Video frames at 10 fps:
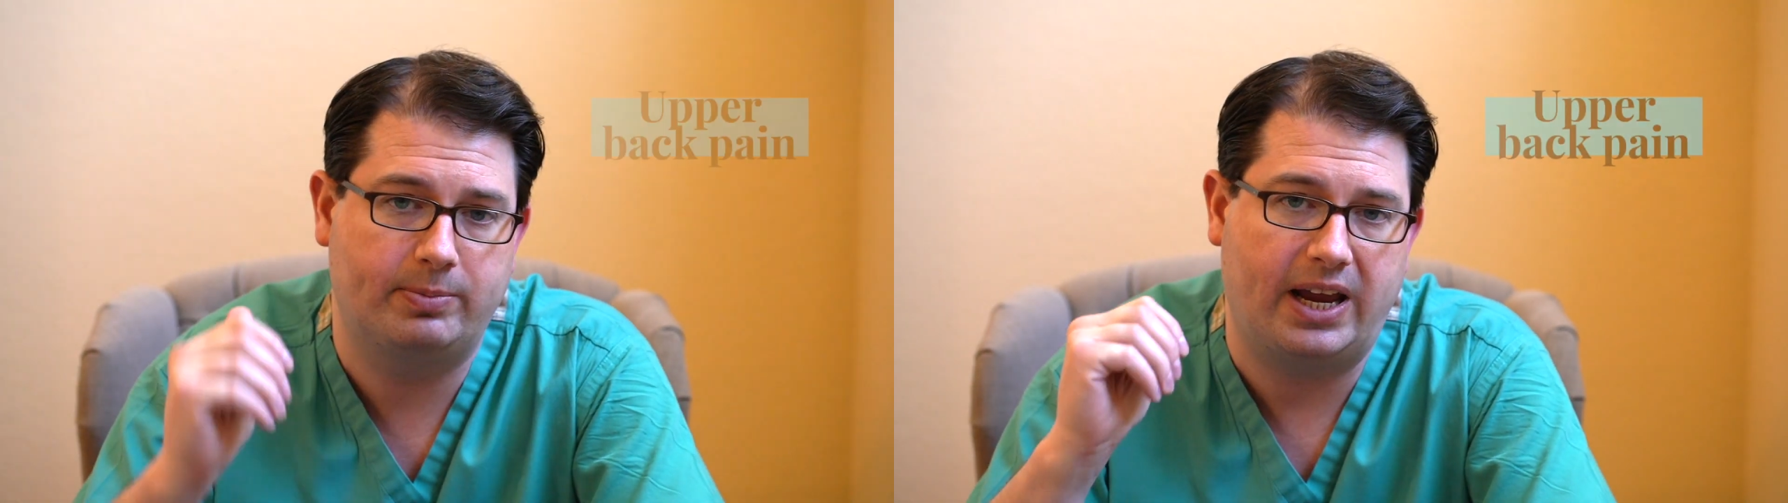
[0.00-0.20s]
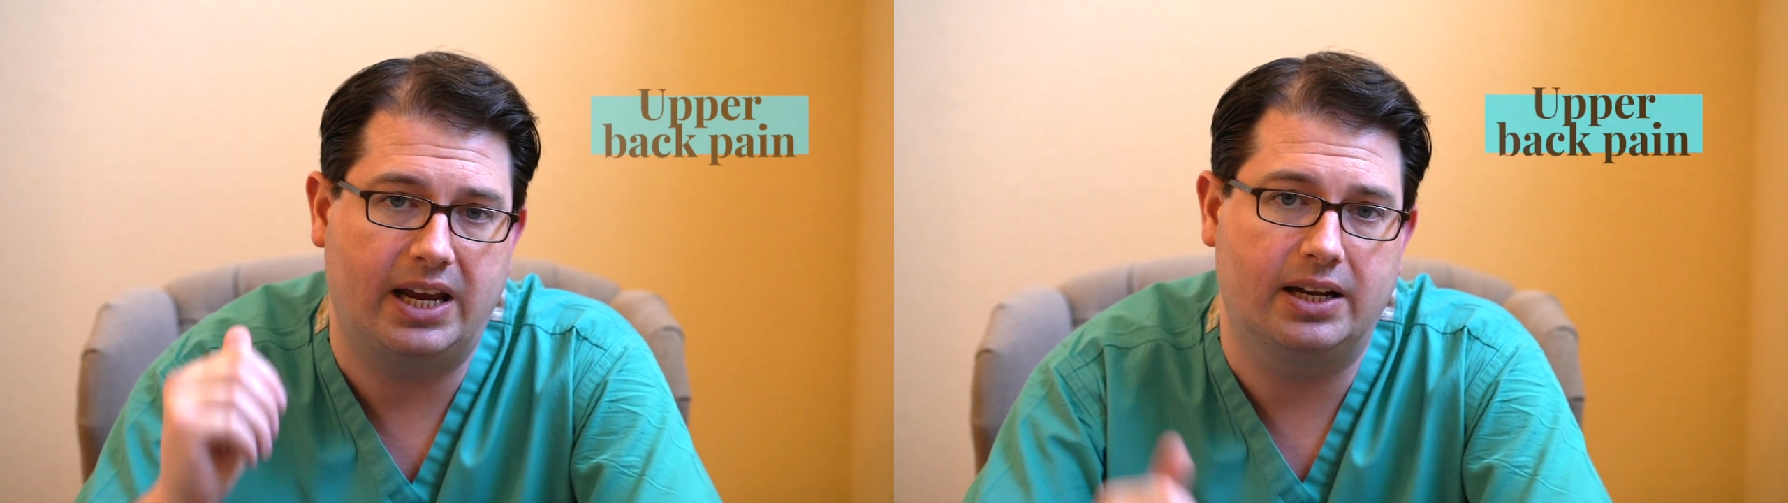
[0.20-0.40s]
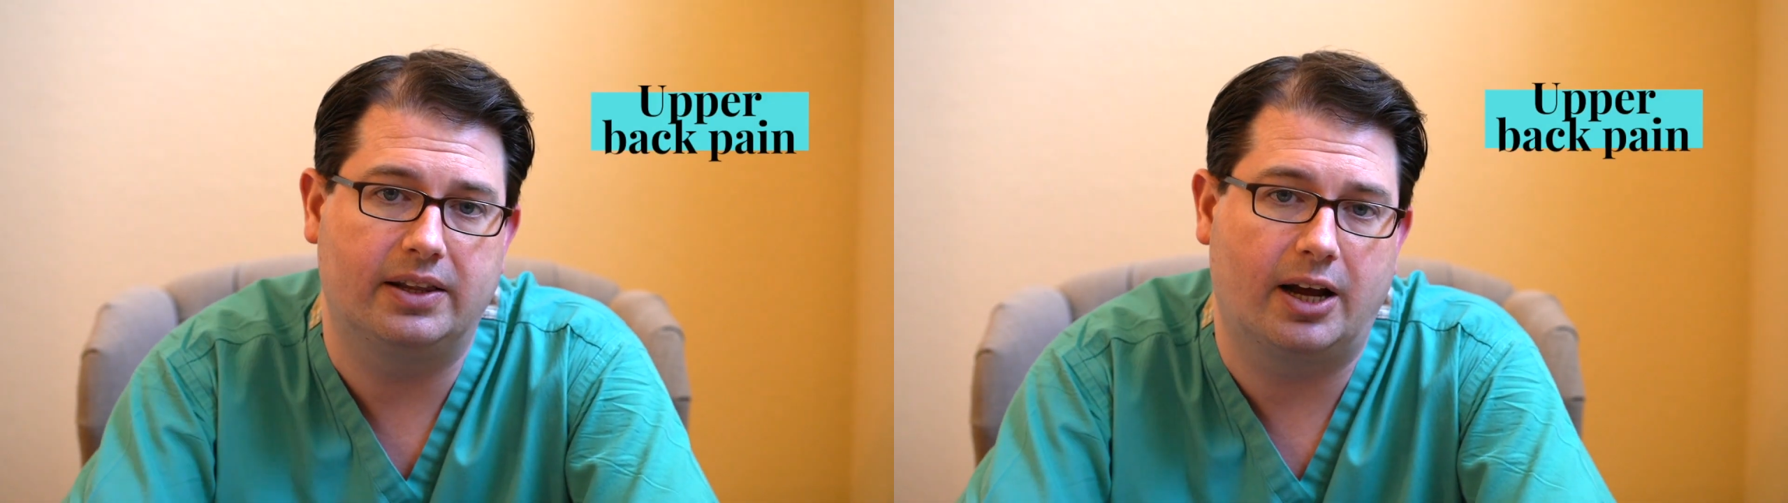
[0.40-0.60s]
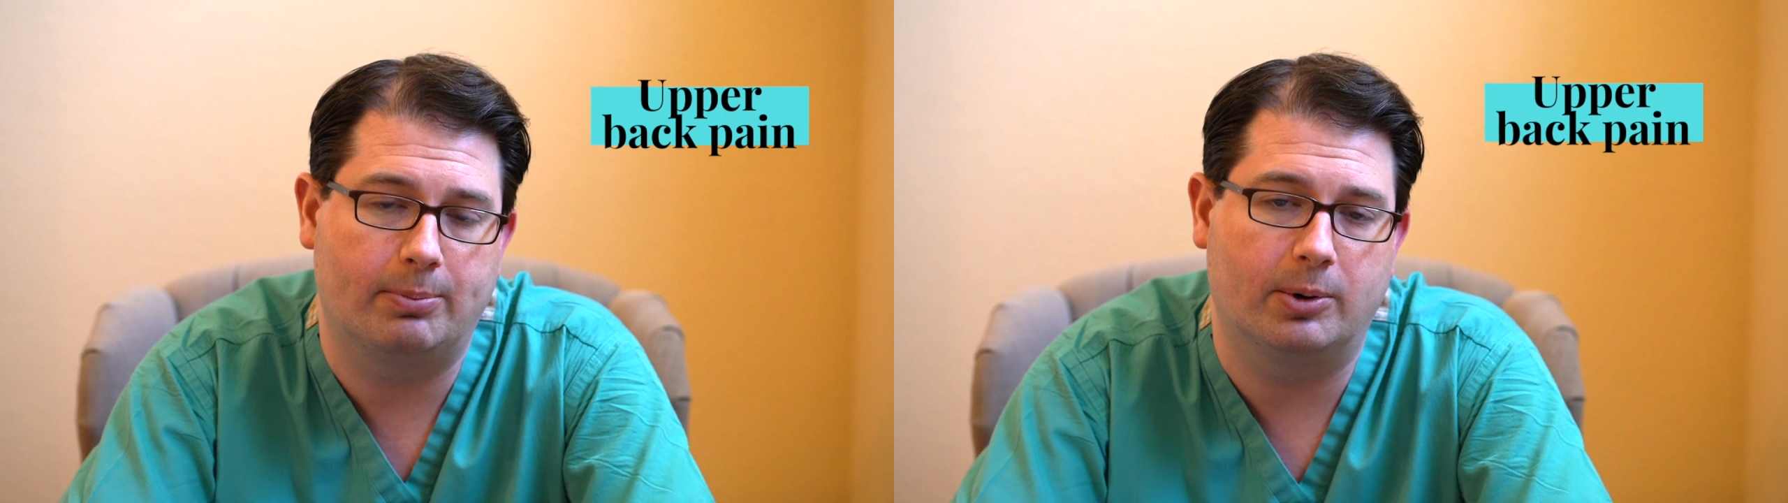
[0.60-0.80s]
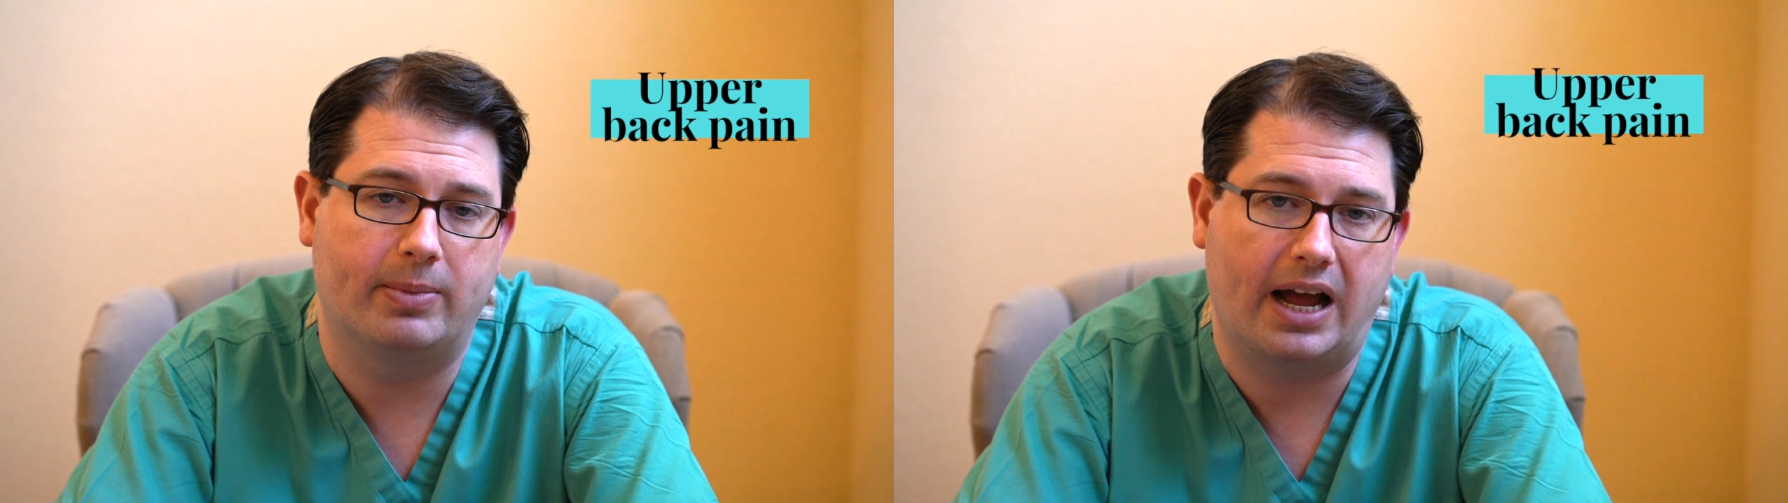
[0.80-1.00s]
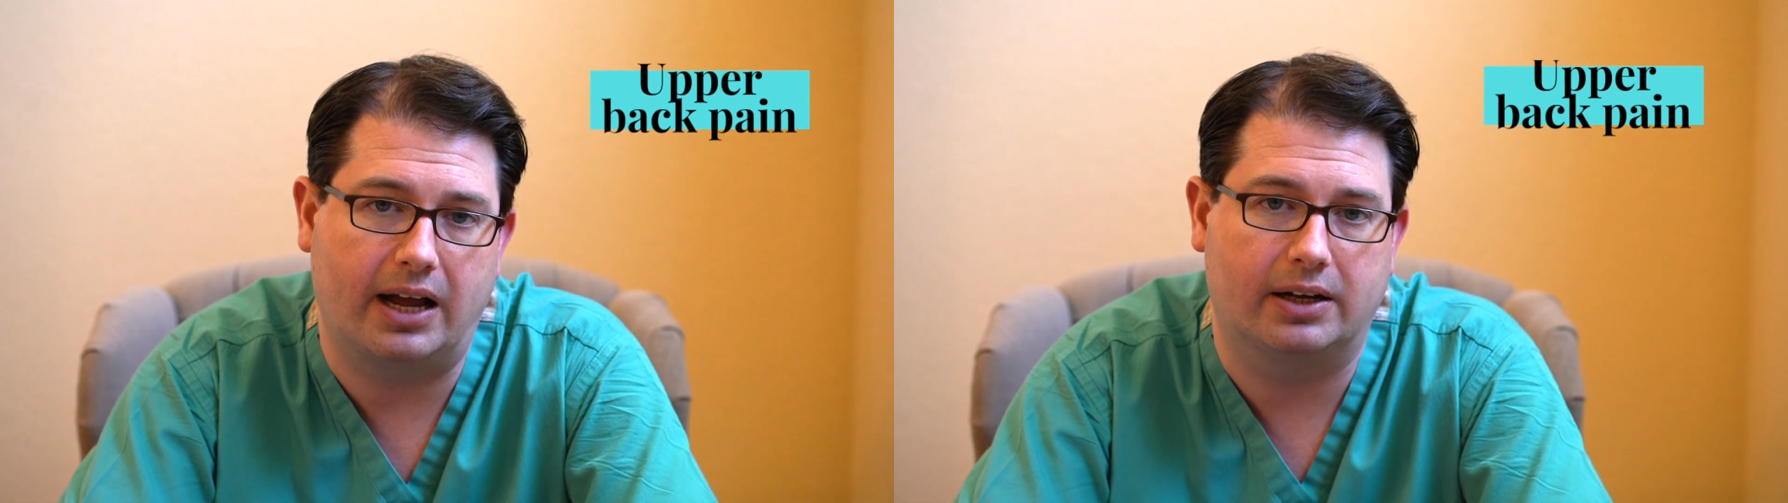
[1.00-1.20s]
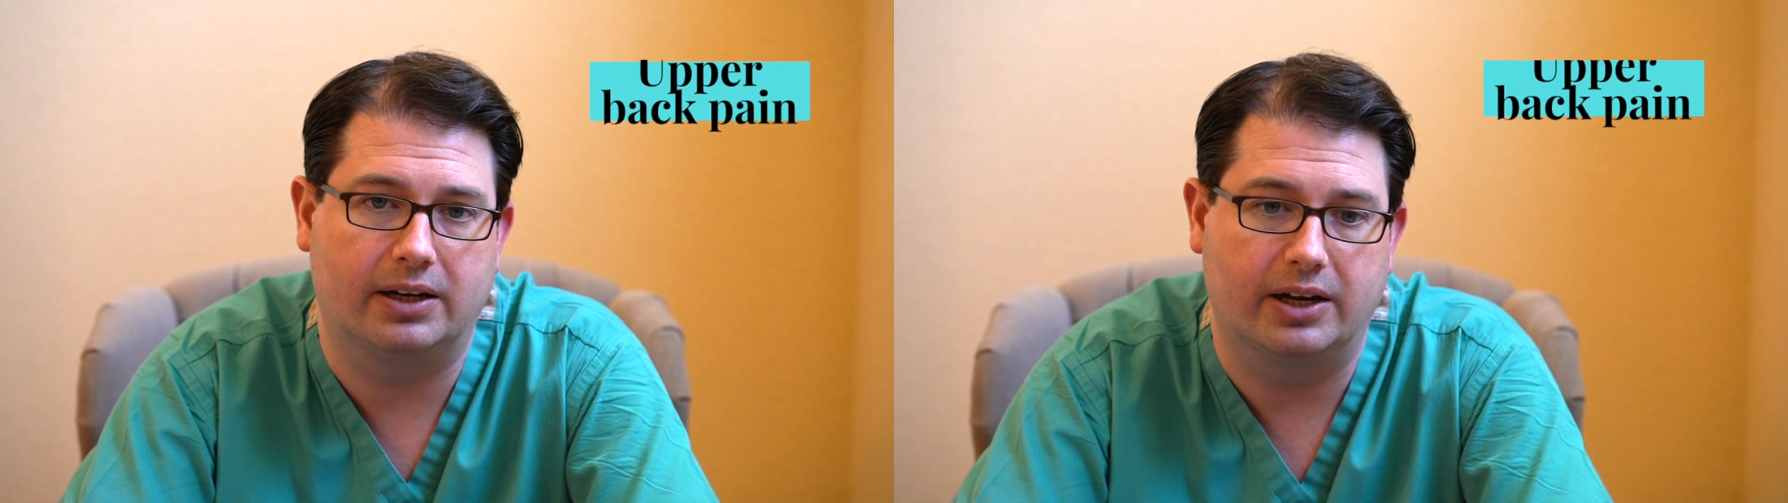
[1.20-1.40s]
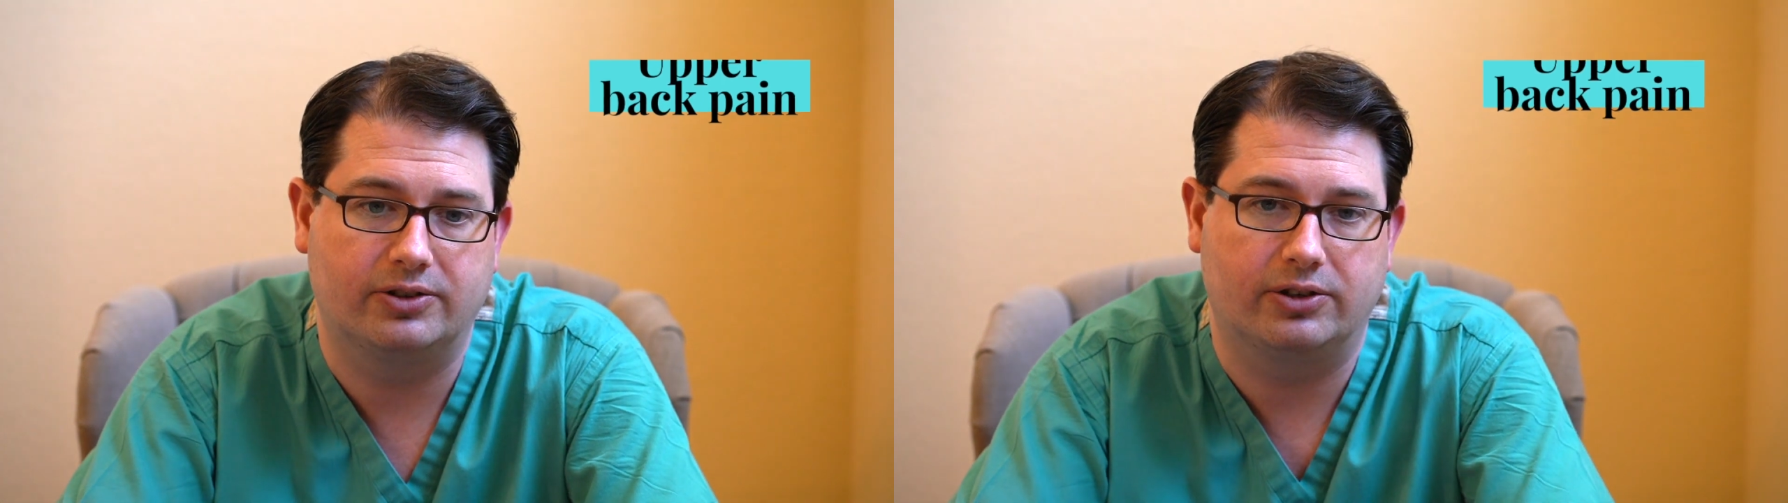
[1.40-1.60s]
pain in the upper back
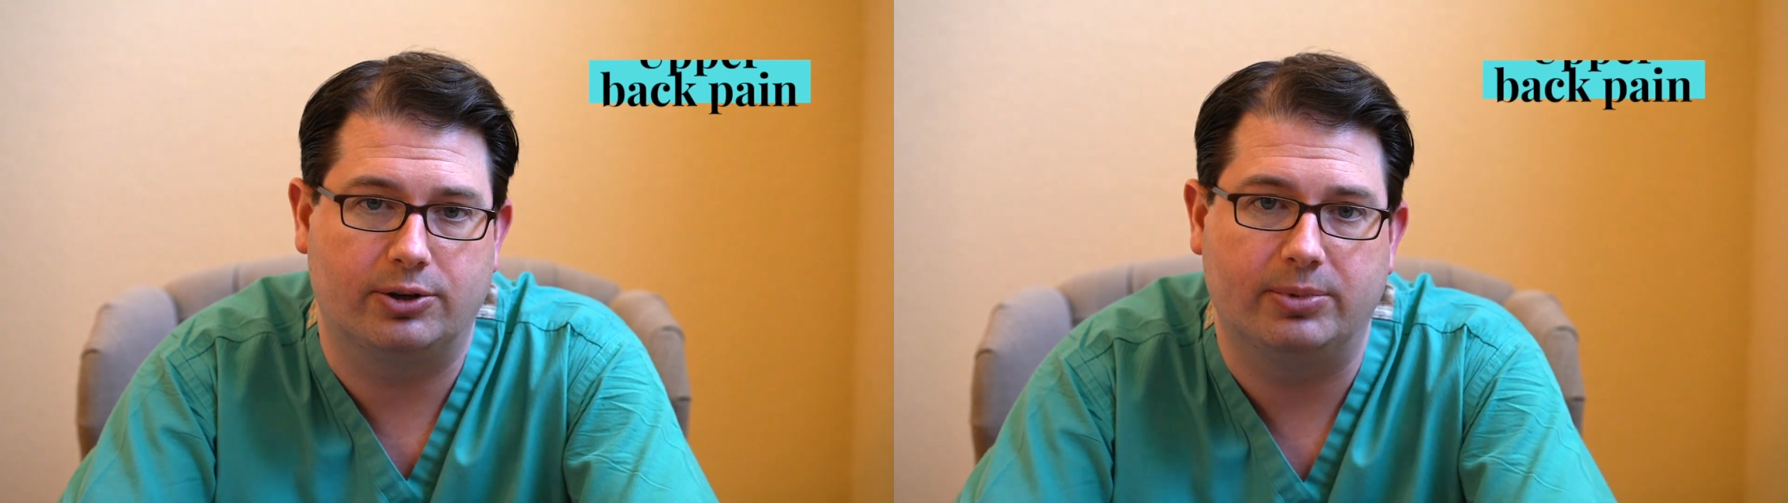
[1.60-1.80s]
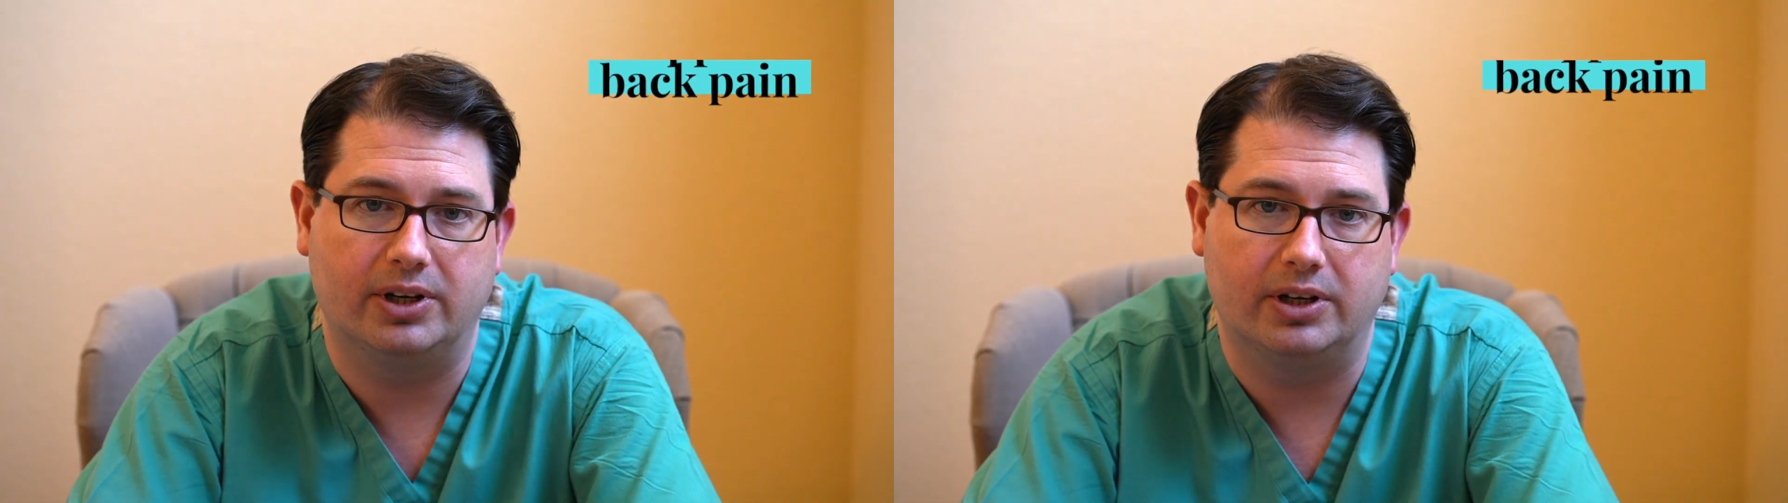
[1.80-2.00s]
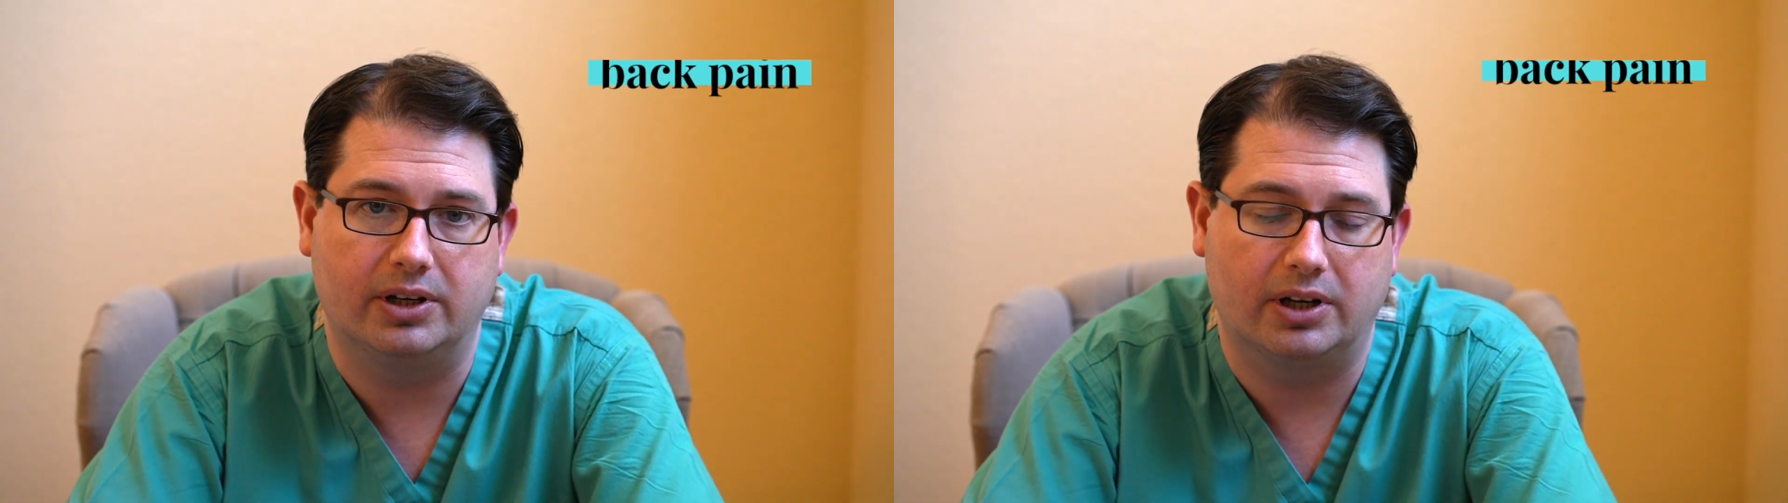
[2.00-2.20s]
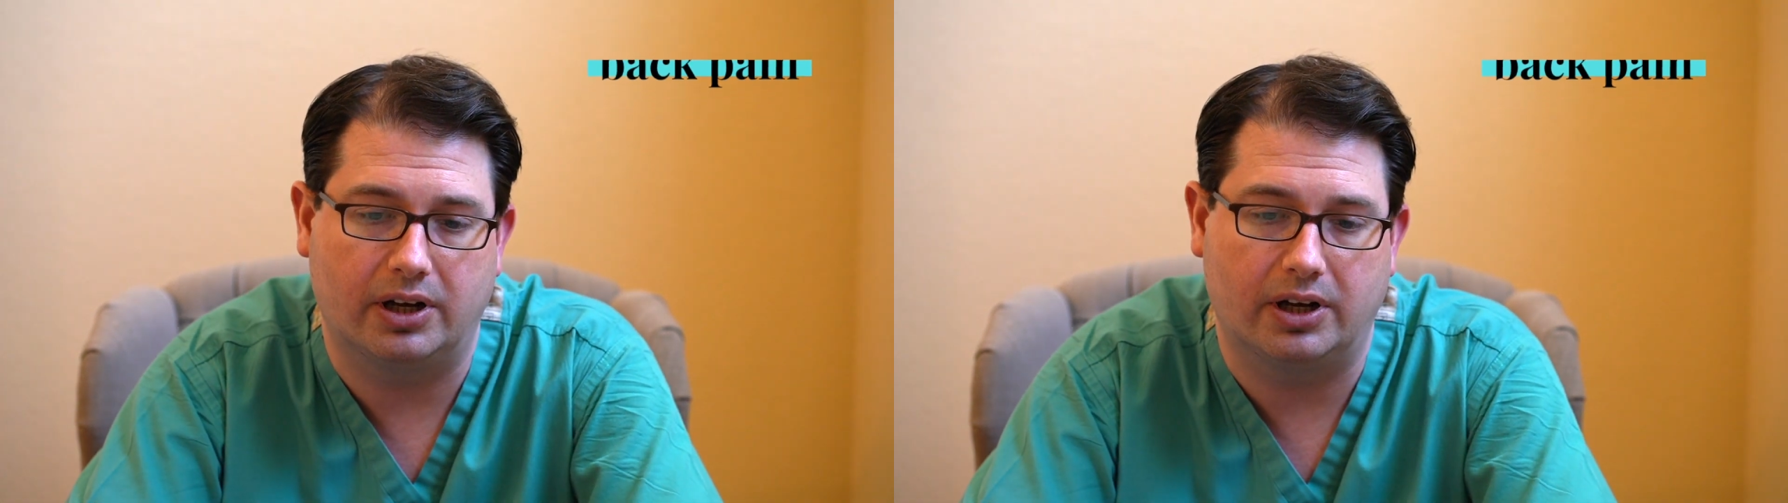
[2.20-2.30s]
can actually be